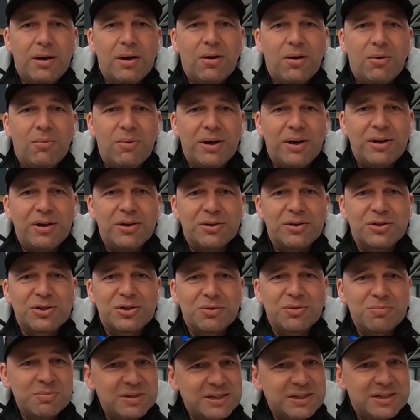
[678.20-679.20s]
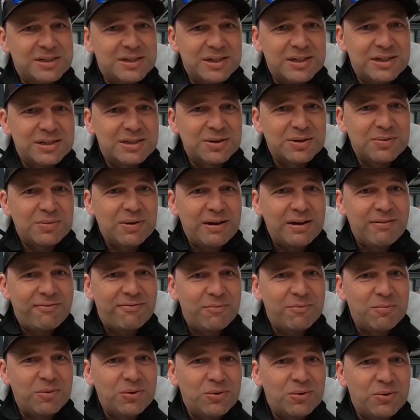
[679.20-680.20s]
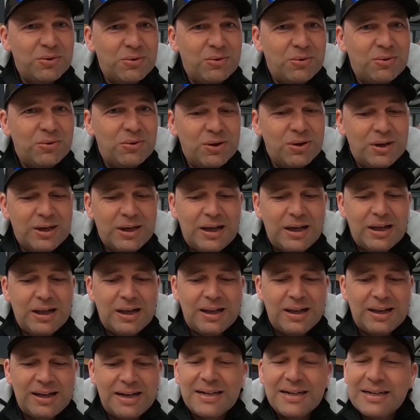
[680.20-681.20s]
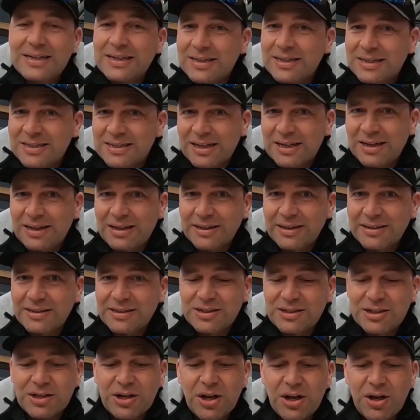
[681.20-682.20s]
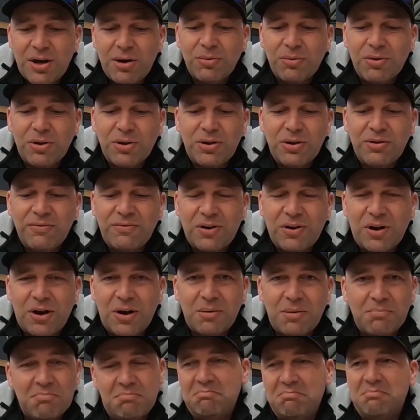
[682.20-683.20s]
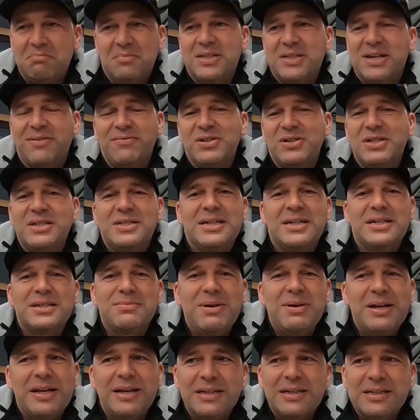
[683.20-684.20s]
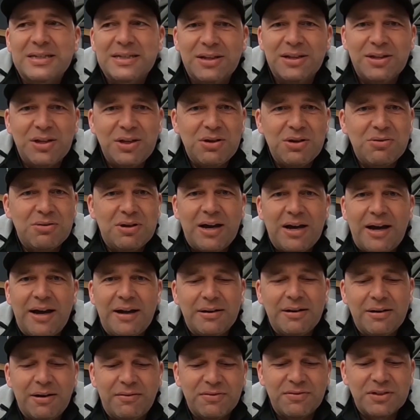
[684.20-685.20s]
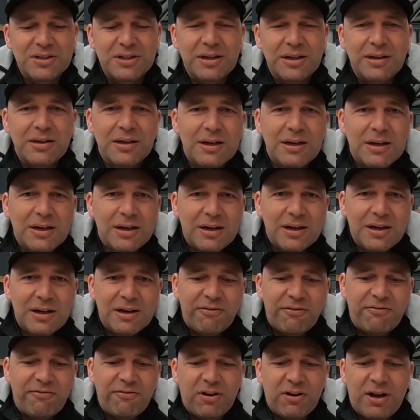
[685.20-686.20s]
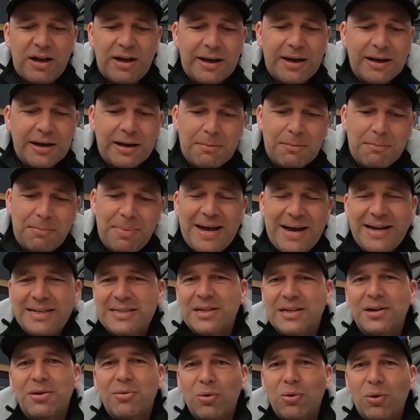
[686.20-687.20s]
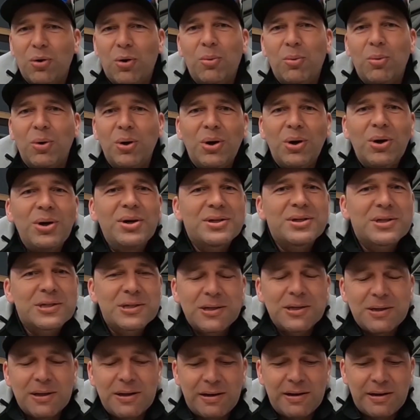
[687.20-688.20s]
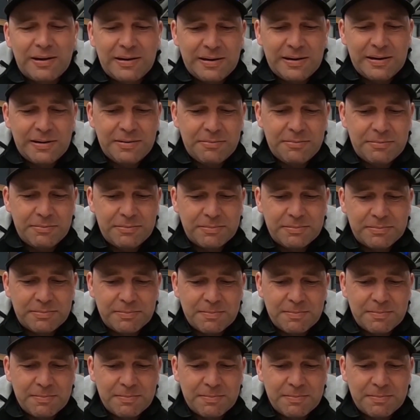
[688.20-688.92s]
when you're some distance away from your landing site, to know that you've got 76 minutes and that you can obviously fly better or worse and